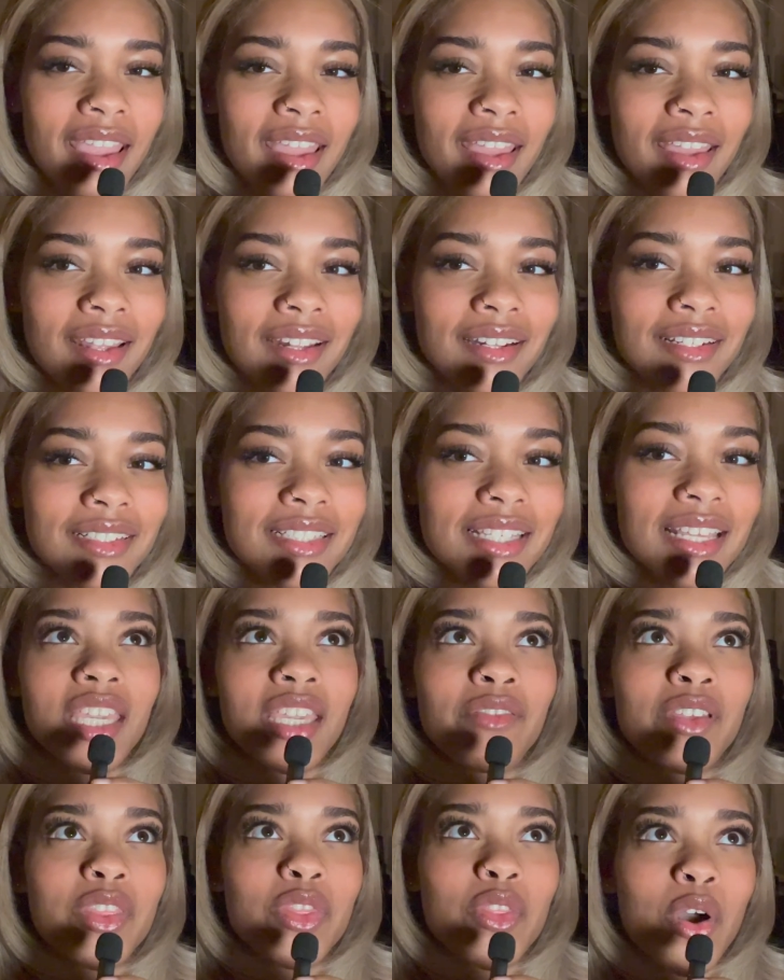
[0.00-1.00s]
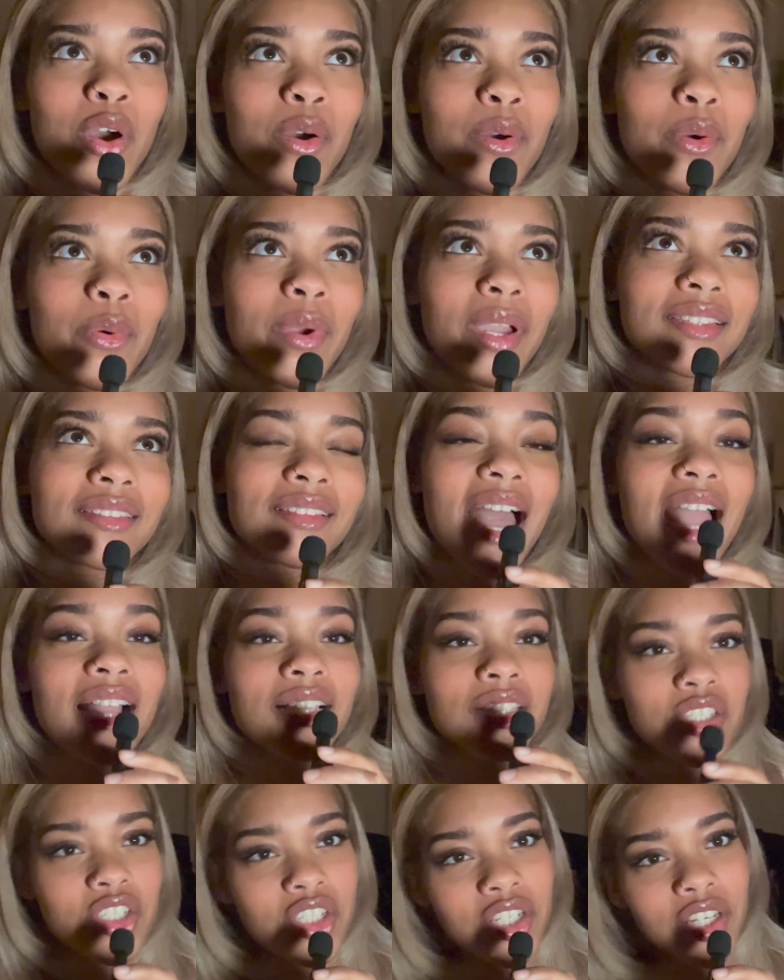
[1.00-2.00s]
and even though
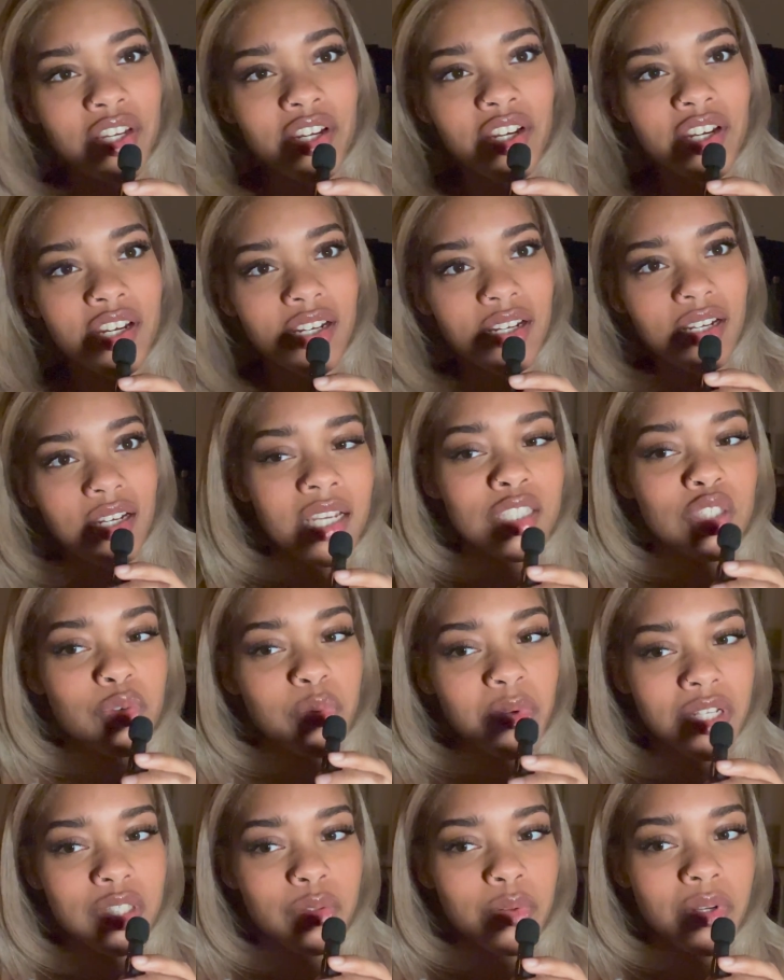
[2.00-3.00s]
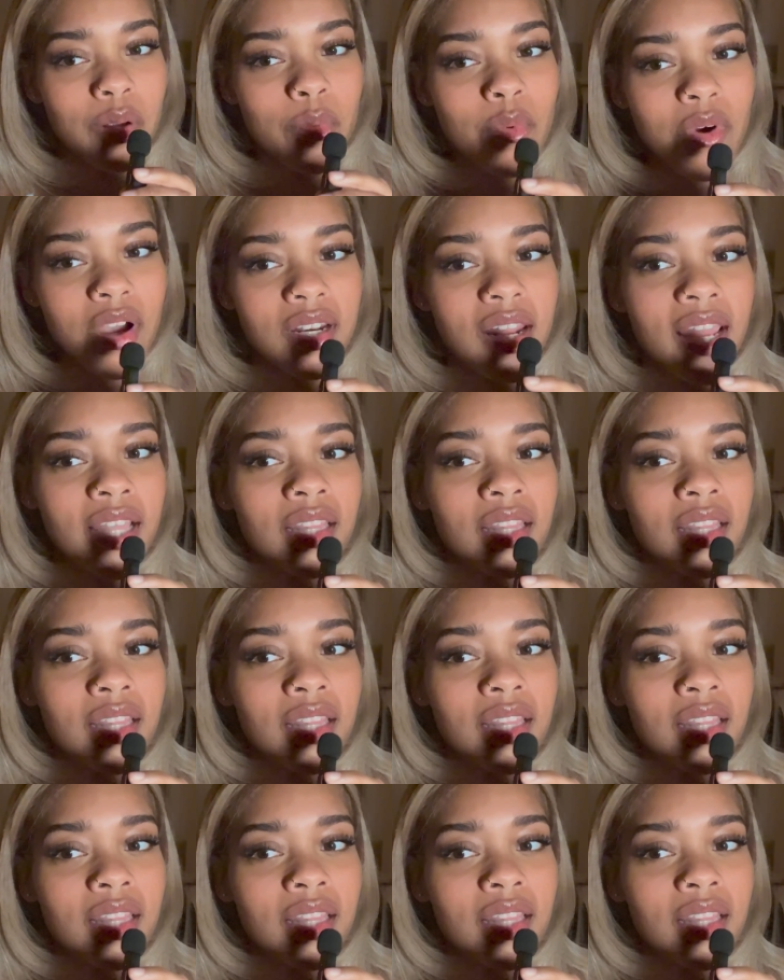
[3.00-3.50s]
last year in 2021,